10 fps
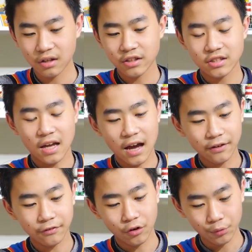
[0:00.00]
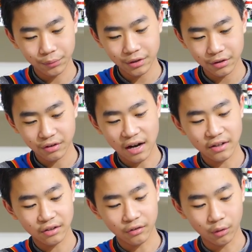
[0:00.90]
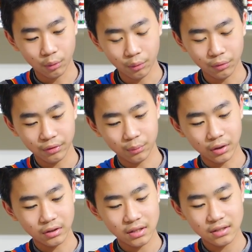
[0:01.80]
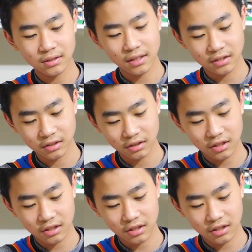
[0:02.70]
side foam here, and a whole one of these things.